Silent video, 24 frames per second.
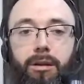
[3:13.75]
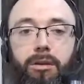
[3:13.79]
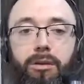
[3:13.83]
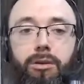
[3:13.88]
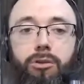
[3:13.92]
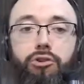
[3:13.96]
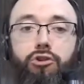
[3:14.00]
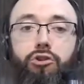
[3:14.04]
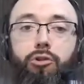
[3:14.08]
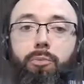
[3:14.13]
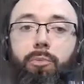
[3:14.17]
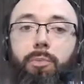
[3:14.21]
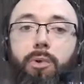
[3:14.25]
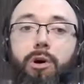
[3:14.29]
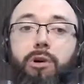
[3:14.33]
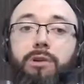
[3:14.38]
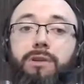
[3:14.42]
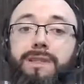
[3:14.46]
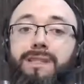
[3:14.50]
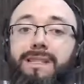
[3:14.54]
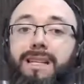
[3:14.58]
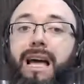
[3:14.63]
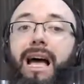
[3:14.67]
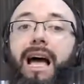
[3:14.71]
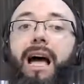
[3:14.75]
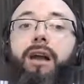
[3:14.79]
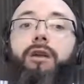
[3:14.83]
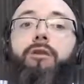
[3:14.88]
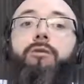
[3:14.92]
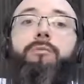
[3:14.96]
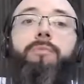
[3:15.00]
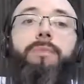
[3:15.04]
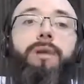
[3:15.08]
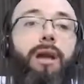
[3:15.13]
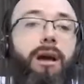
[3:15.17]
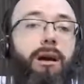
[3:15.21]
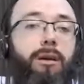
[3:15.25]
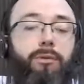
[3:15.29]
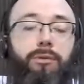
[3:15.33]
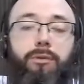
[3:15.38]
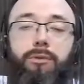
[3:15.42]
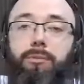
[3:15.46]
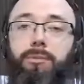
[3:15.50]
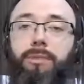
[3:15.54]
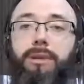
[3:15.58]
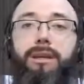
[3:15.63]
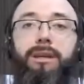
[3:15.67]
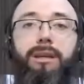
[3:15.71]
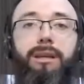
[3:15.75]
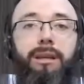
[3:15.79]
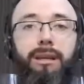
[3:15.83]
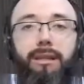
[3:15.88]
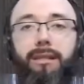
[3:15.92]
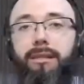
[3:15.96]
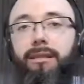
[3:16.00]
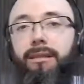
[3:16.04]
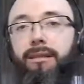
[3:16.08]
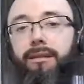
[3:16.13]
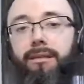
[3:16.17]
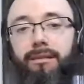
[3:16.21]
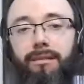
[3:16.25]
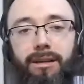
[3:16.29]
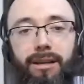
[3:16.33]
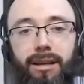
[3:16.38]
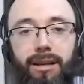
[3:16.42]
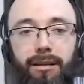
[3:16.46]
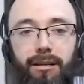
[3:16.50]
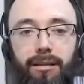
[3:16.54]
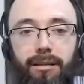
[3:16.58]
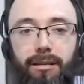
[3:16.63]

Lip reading: Je pense à le mien would be, in theory,